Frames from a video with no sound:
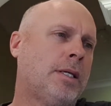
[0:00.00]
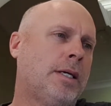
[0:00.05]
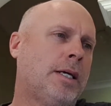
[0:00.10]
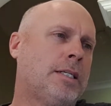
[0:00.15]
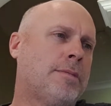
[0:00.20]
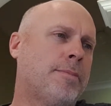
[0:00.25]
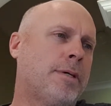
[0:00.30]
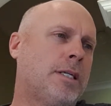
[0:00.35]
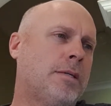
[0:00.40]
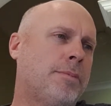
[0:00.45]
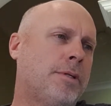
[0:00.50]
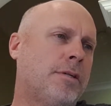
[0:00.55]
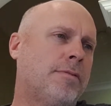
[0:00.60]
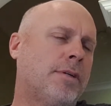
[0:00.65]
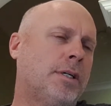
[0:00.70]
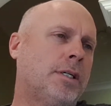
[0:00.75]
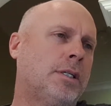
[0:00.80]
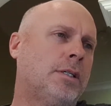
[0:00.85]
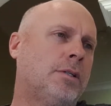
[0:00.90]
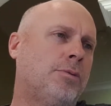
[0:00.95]
has made a bit of
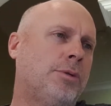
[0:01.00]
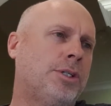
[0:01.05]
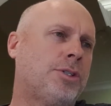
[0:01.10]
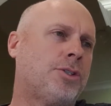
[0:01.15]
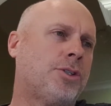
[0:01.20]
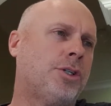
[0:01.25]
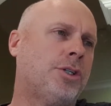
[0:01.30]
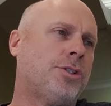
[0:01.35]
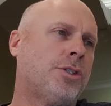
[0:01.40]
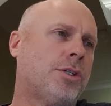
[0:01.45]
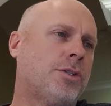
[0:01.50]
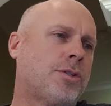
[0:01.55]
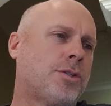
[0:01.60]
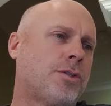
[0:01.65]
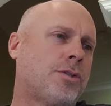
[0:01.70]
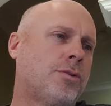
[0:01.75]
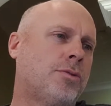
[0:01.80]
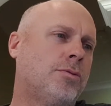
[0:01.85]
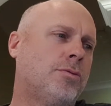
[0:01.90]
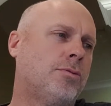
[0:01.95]
a
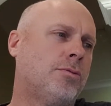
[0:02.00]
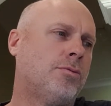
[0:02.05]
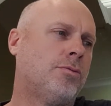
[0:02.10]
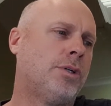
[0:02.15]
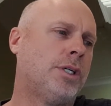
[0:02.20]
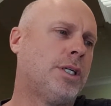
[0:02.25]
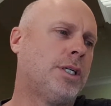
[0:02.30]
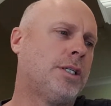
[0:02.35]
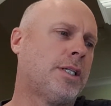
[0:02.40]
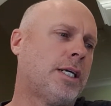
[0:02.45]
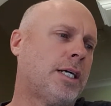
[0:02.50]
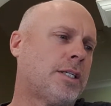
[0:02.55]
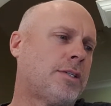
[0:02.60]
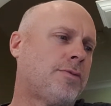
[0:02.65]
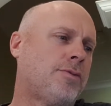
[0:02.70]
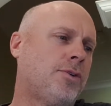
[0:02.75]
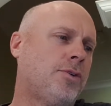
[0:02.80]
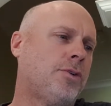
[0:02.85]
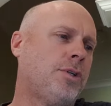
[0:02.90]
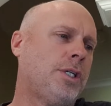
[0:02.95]
resurgence in the last
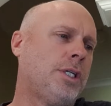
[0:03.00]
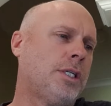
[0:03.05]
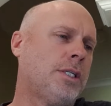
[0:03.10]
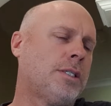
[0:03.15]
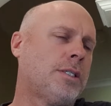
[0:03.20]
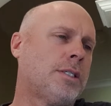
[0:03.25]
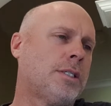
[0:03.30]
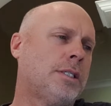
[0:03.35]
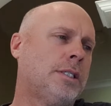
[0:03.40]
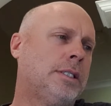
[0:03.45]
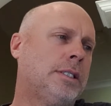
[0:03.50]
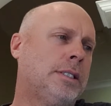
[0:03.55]
few years.